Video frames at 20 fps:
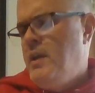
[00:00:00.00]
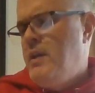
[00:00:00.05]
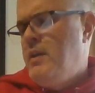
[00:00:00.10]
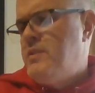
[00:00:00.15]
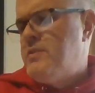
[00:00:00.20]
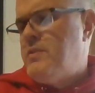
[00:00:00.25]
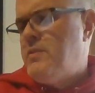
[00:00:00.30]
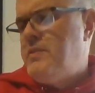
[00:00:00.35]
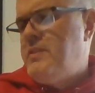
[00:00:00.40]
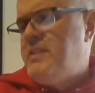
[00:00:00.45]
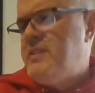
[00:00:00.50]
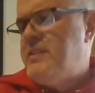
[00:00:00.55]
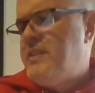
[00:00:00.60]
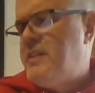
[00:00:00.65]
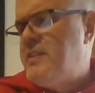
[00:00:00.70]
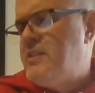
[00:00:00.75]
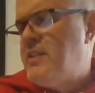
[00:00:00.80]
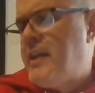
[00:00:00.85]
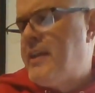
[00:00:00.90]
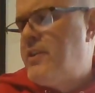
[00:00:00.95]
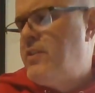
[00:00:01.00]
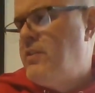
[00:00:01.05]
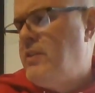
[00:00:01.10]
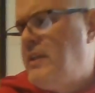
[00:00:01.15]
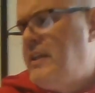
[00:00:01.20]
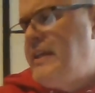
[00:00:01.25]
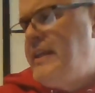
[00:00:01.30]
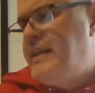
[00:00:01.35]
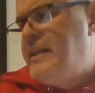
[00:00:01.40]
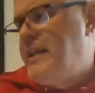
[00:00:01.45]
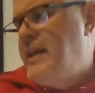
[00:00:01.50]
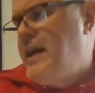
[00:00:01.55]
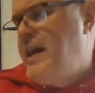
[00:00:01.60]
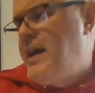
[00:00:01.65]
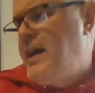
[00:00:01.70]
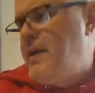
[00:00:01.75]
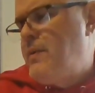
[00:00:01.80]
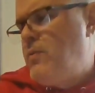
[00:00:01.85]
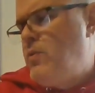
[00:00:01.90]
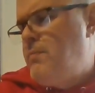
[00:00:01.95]
So this says like your lead.
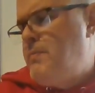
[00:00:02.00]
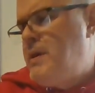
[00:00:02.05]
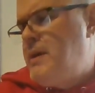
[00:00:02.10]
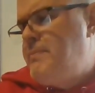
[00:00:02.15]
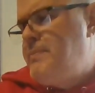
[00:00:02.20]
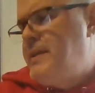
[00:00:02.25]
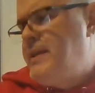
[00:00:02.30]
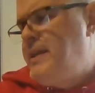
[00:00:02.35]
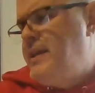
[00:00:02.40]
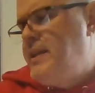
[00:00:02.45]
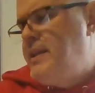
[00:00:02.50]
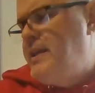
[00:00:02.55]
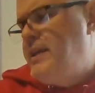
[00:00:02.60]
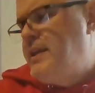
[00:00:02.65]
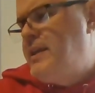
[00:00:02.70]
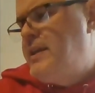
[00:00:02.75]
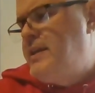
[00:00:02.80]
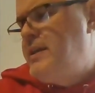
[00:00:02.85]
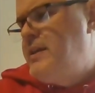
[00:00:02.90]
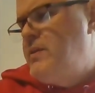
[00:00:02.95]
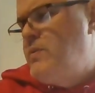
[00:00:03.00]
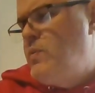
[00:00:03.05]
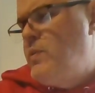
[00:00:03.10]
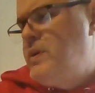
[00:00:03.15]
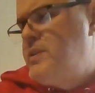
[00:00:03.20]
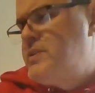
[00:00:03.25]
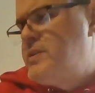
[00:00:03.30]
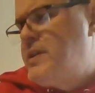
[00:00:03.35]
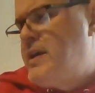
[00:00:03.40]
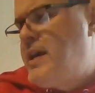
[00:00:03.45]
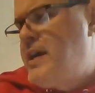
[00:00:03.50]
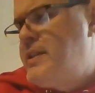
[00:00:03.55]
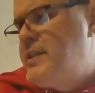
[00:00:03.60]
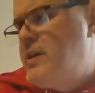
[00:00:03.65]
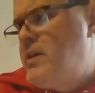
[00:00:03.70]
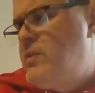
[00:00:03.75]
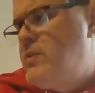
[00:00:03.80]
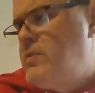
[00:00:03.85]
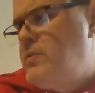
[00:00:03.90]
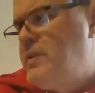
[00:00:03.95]
I wrote my beginning in which I
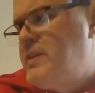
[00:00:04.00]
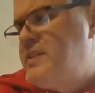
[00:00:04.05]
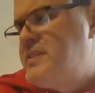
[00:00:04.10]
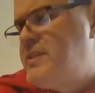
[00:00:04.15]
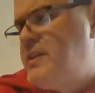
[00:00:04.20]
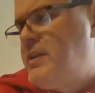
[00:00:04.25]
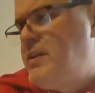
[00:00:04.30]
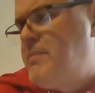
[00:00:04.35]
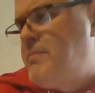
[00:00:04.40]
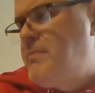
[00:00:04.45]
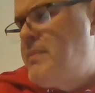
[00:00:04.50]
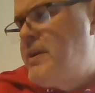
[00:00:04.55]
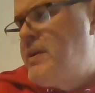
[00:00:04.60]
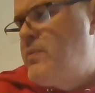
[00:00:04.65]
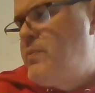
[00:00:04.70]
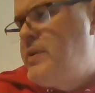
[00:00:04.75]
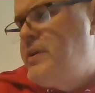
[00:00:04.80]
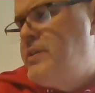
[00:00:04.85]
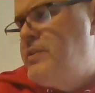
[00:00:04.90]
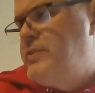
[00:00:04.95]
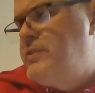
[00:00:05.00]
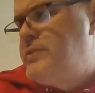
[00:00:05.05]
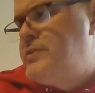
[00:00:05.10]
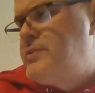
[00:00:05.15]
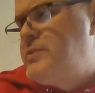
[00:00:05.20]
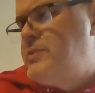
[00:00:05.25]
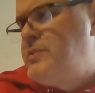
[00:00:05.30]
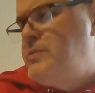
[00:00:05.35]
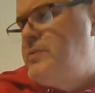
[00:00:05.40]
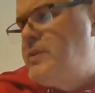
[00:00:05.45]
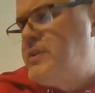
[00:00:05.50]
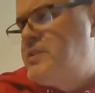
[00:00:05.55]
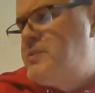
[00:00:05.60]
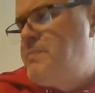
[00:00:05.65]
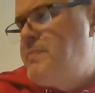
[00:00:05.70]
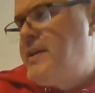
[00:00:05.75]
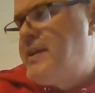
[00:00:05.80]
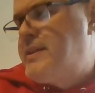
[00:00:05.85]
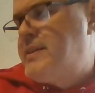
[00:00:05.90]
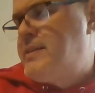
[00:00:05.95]
not only set up my readers to
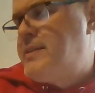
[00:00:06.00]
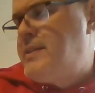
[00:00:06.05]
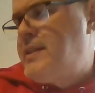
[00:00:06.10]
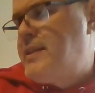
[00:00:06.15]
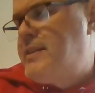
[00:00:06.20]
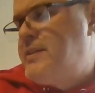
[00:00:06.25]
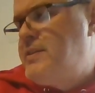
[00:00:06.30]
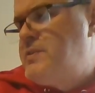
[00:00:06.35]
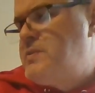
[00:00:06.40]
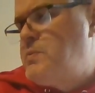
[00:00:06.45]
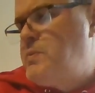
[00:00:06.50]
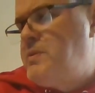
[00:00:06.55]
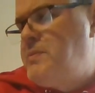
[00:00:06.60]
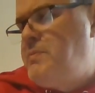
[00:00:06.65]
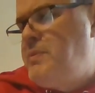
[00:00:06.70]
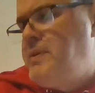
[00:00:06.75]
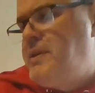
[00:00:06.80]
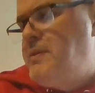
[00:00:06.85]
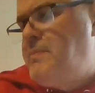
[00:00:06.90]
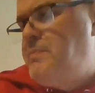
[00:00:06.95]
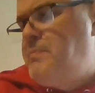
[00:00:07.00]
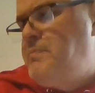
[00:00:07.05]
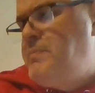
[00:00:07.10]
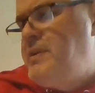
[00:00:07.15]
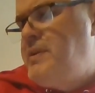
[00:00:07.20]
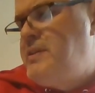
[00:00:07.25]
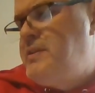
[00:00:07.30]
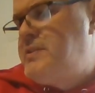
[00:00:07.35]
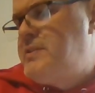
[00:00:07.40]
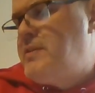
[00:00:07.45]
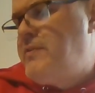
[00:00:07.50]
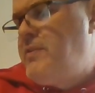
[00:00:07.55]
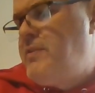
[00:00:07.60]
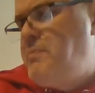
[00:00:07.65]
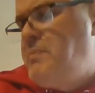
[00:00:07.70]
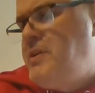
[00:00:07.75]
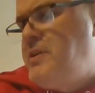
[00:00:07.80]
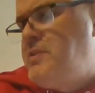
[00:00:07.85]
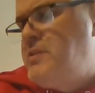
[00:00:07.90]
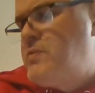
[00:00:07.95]
expect that this would be a piece of
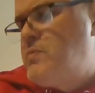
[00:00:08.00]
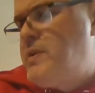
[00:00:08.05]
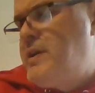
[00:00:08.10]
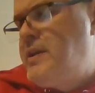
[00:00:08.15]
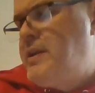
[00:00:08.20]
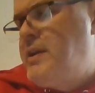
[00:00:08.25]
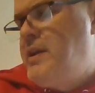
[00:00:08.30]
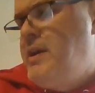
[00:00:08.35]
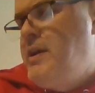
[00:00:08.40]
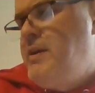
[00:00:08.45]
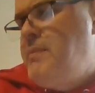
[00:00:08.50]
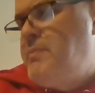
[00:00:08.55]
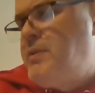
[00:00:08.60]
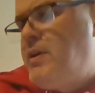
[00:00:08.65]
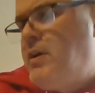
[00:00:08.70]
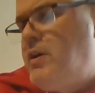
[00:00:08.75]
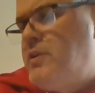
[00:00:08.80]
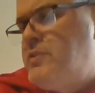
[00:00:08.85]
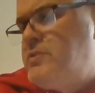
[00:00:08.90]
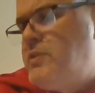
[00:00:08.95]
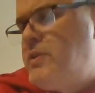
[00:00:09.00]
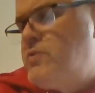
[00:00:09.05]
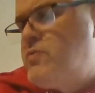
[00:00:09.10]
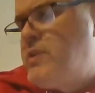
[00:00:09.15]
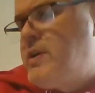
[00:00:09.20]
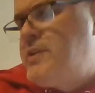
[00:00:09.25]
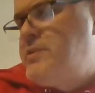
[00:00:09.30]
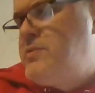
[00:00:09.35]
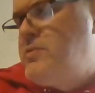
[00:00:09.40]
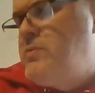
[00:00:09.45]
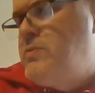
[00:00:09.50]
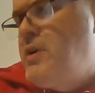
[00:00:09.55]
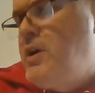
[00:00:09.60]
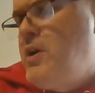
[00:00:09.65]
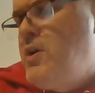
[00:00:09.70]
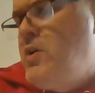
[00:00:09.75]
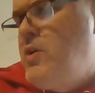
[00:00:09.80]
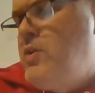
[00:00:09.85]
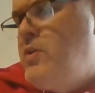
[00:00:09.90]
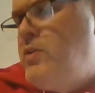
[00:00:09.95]
opinion writing, but also I tried to
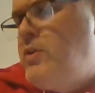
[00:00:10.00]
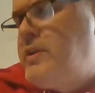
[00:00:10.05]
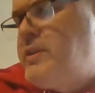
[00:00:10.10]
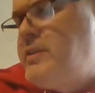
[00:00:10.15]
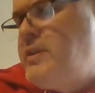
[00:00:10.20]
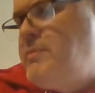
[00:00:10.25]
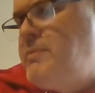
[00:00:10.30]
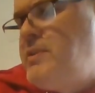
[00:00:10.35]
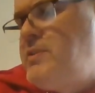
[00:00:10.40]
hook them